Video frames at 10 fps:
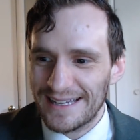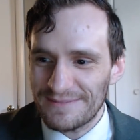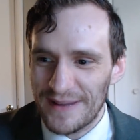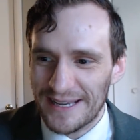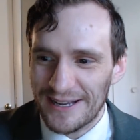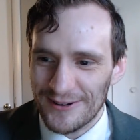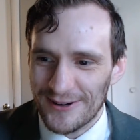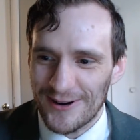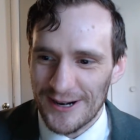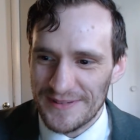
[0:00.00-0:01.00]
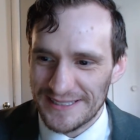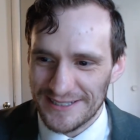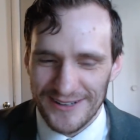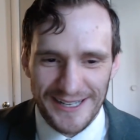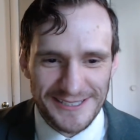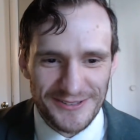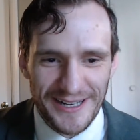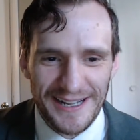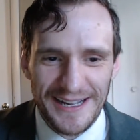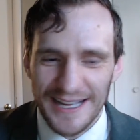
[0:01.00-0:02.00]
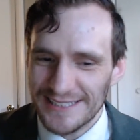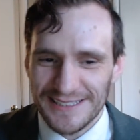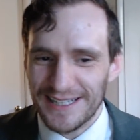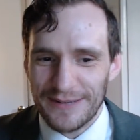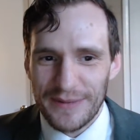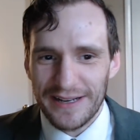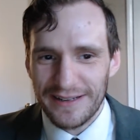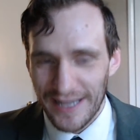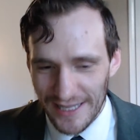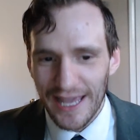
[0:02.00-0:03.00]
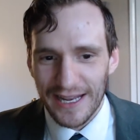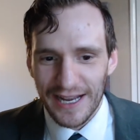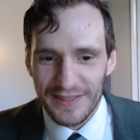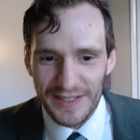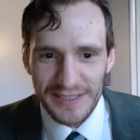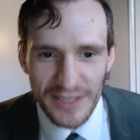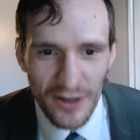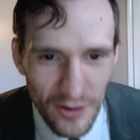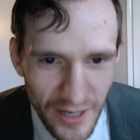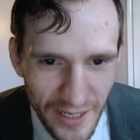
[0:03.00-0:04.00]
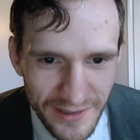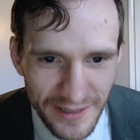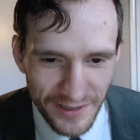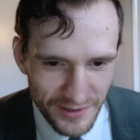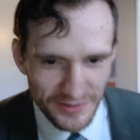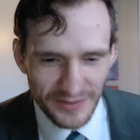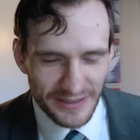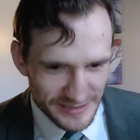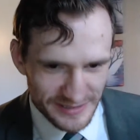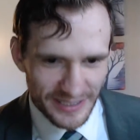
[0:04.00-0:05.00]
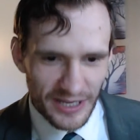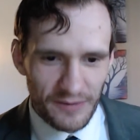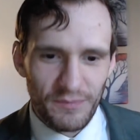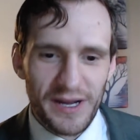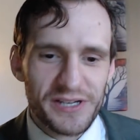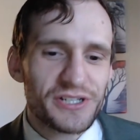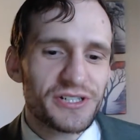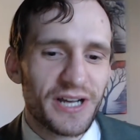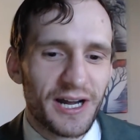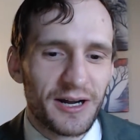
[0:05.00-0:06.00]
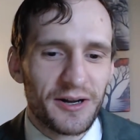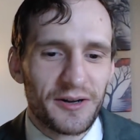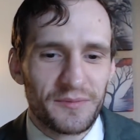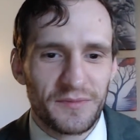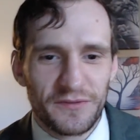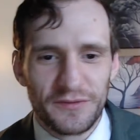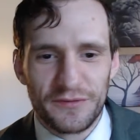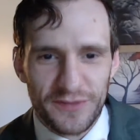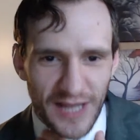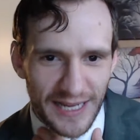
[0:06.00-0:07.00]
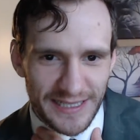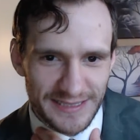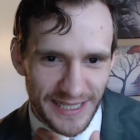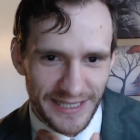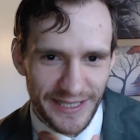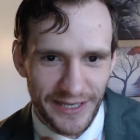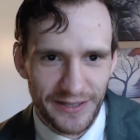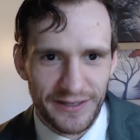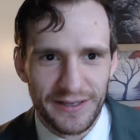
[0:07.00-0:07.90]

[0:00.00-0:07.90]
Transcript: make it a requirement to graduate. Again, I think so. And as much flack as they get